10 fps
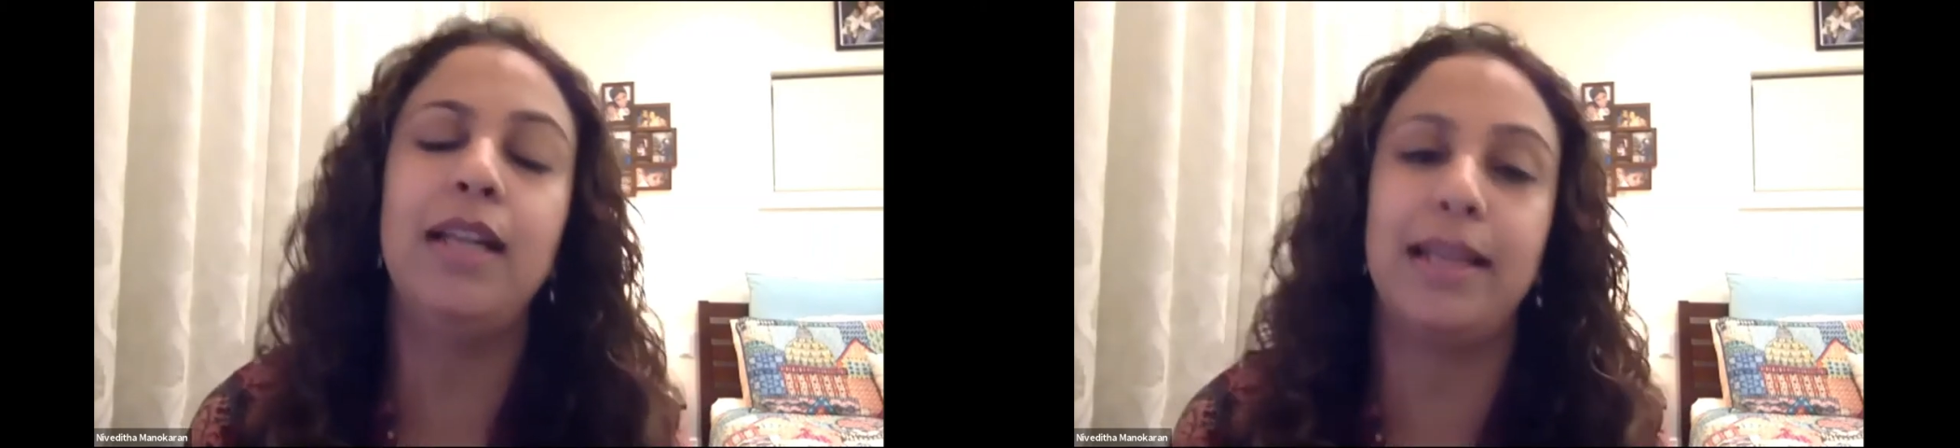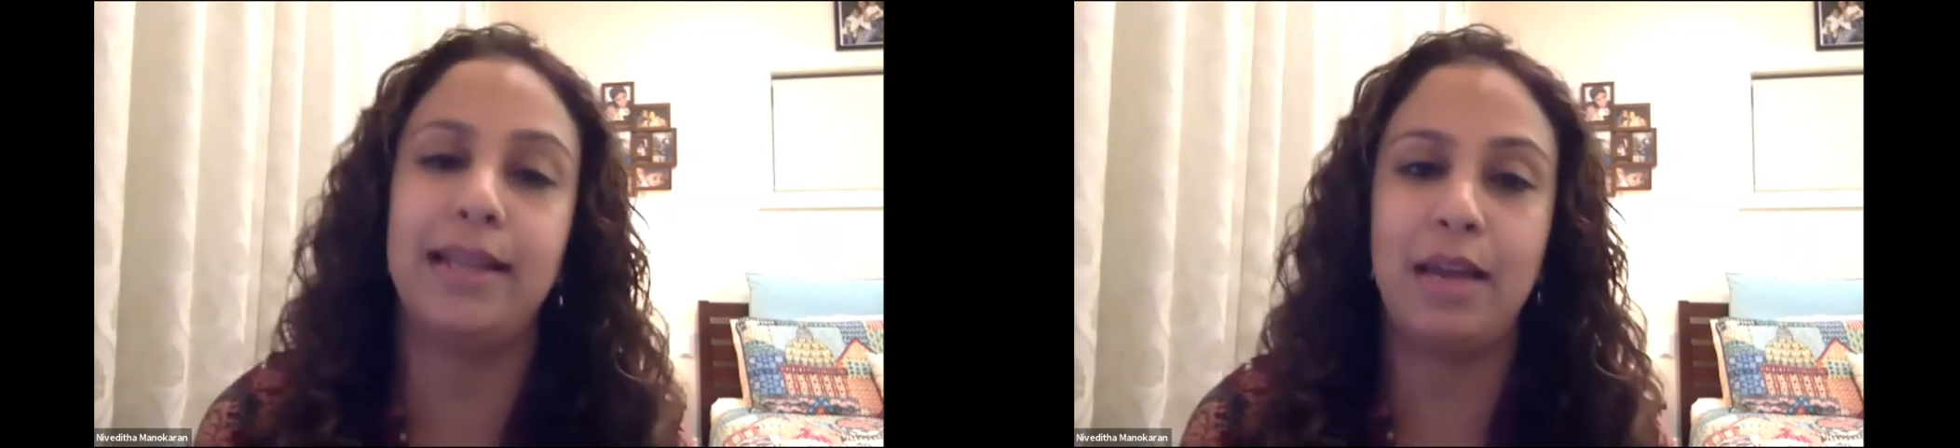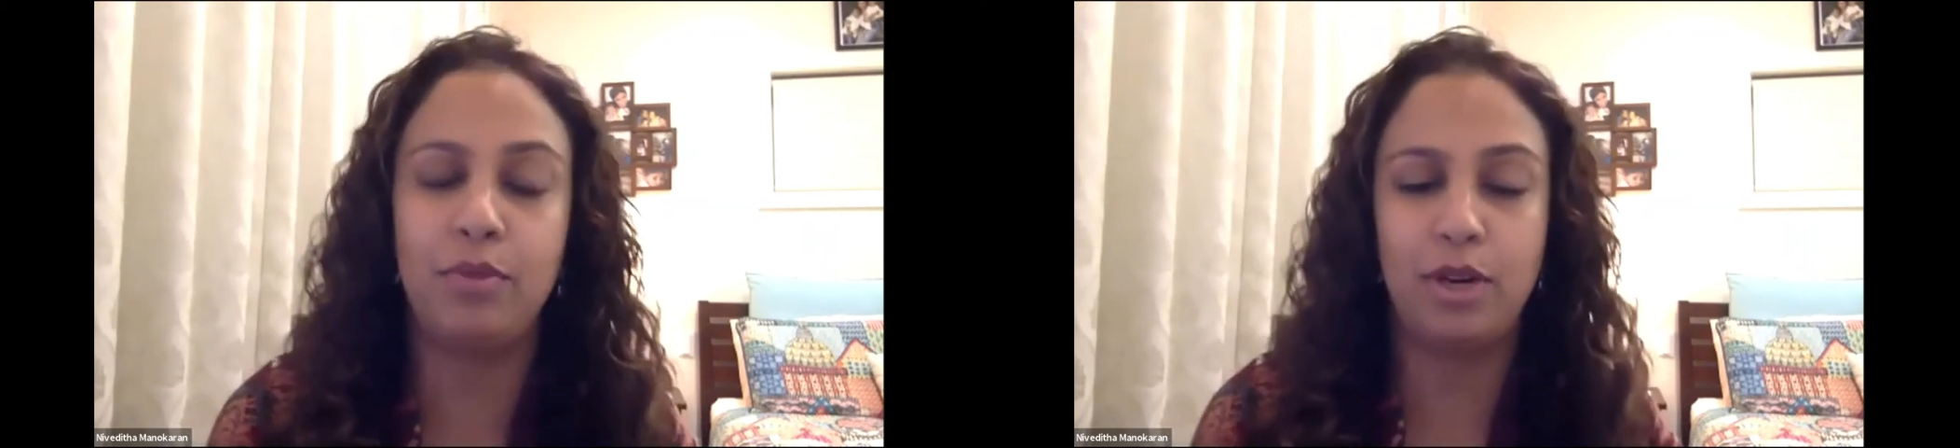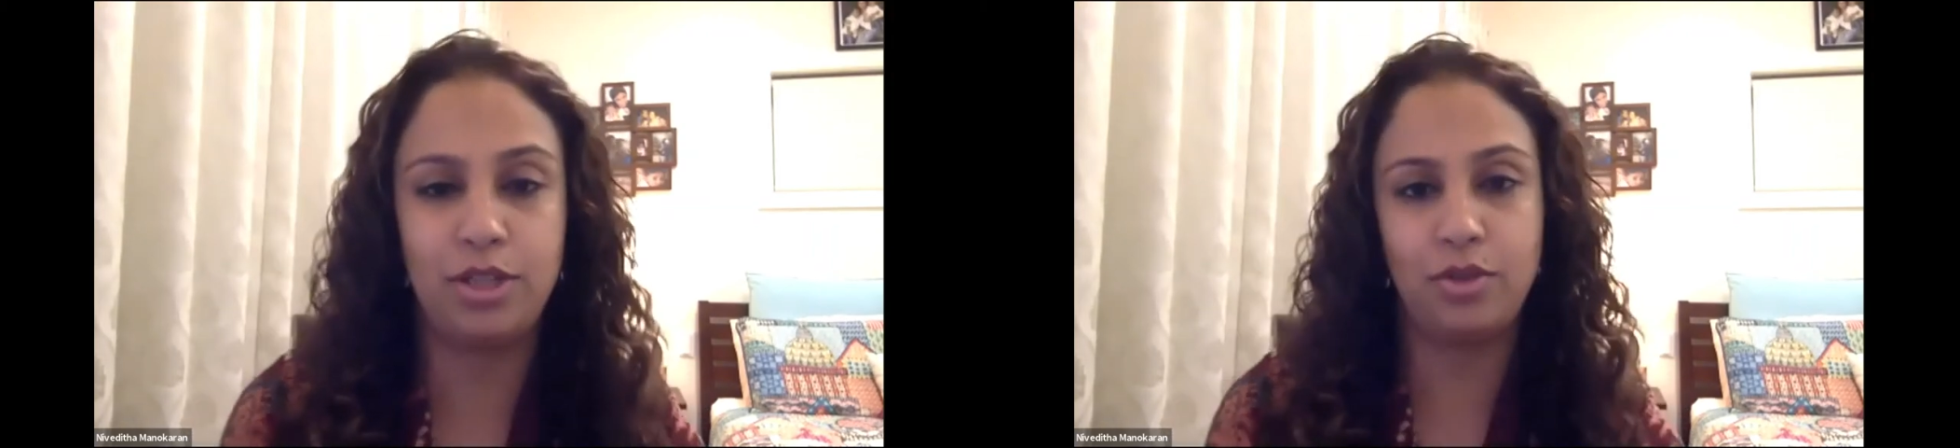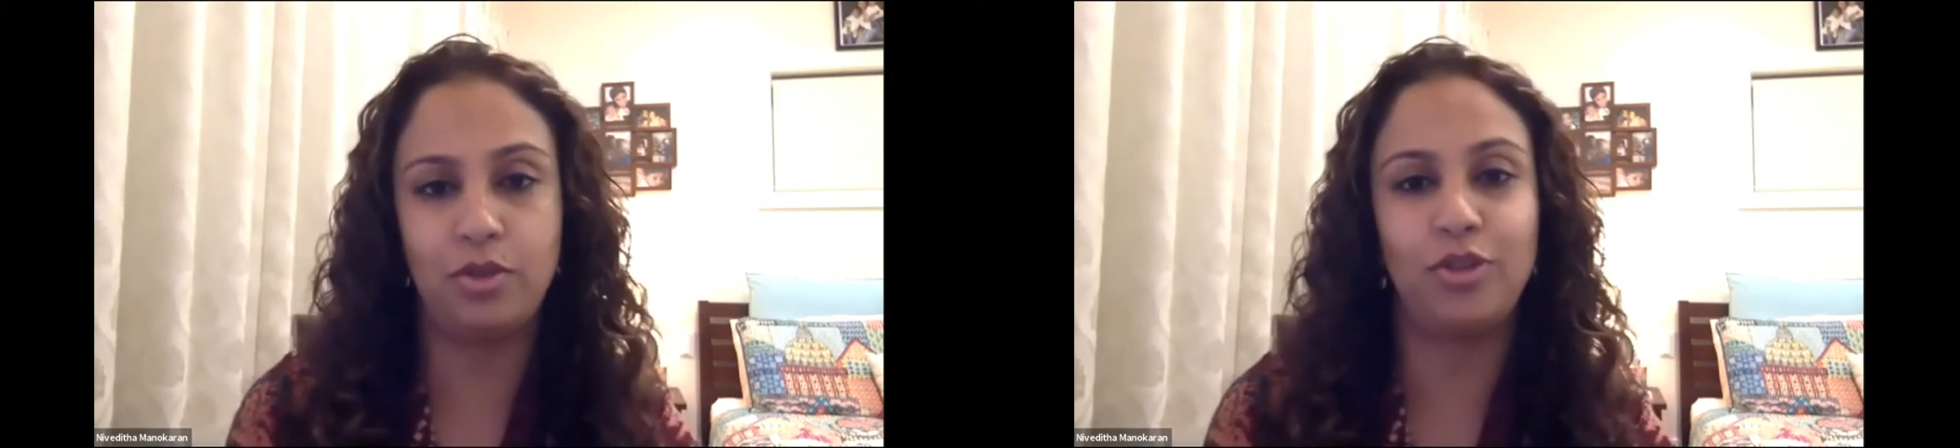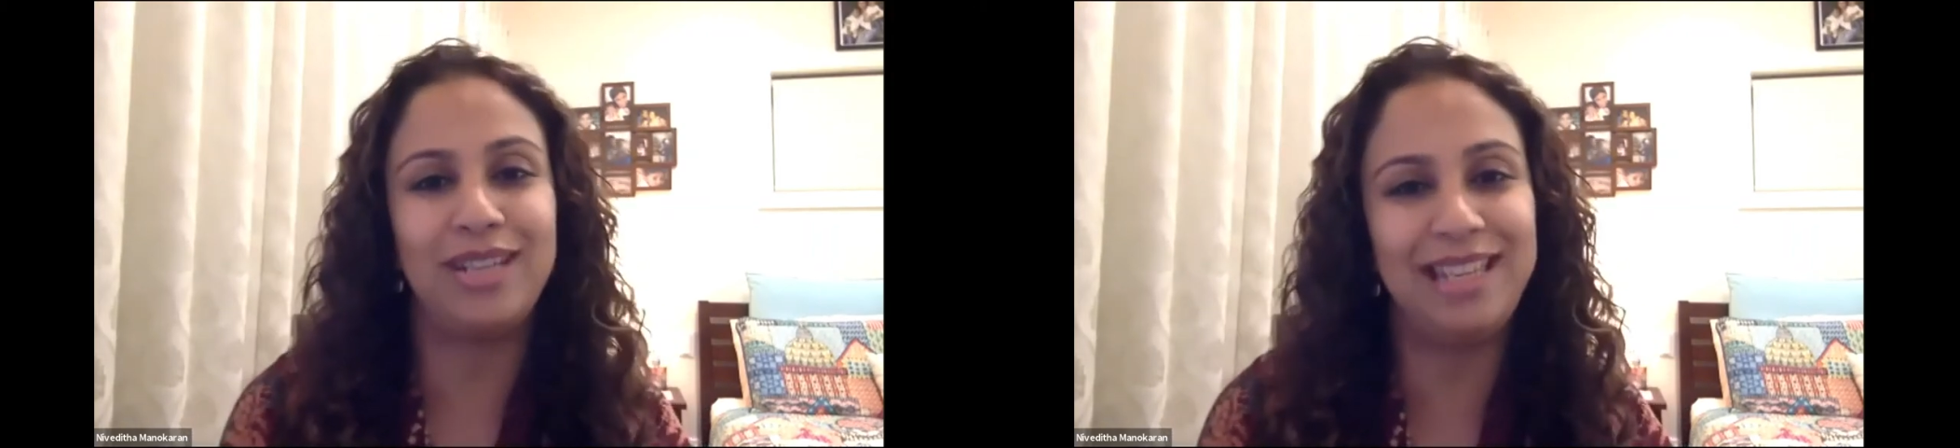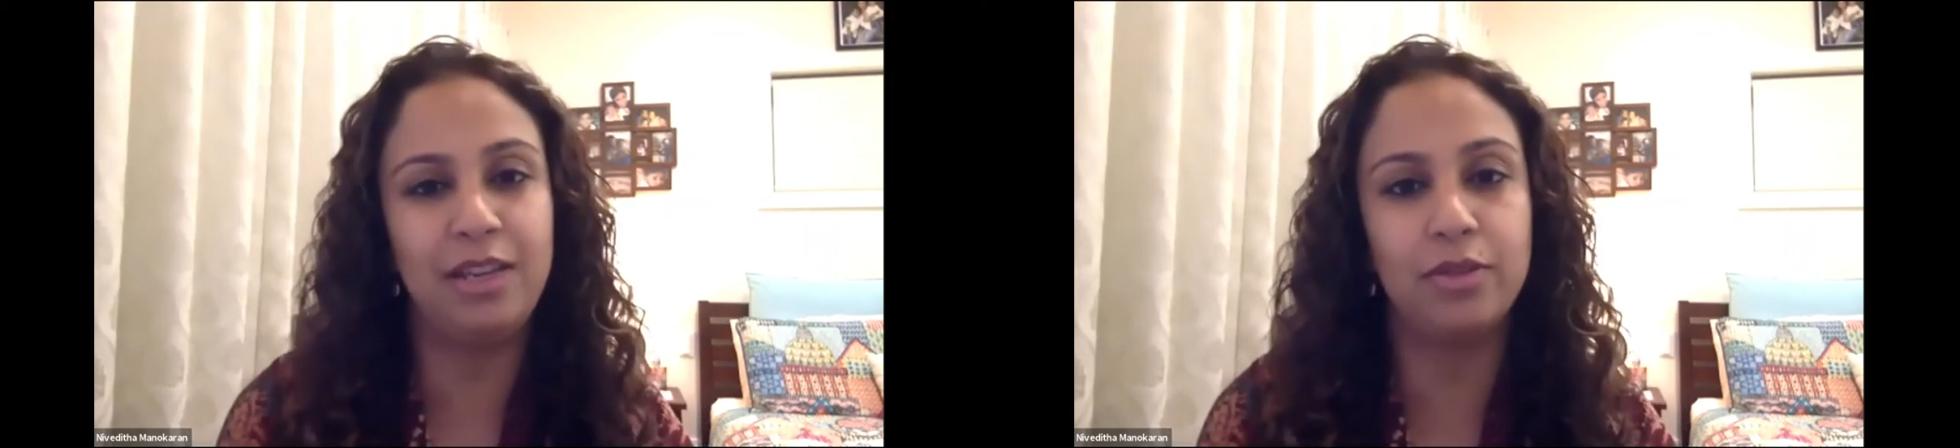like an abrasion on your knee